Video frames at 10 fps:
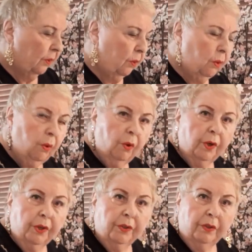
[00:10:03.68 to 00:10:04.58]

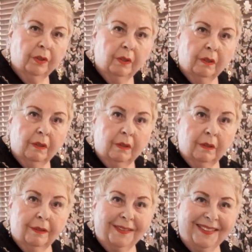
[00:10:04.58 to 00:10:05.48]
chord
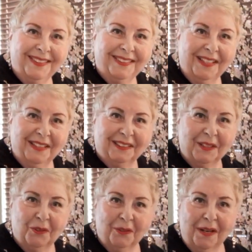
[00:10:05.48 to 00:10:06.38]
that takes
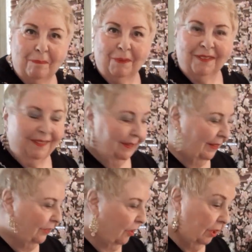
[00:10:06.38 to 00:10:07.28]
a trip.
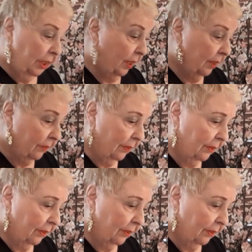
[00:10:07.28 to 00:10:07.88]
That's all it is.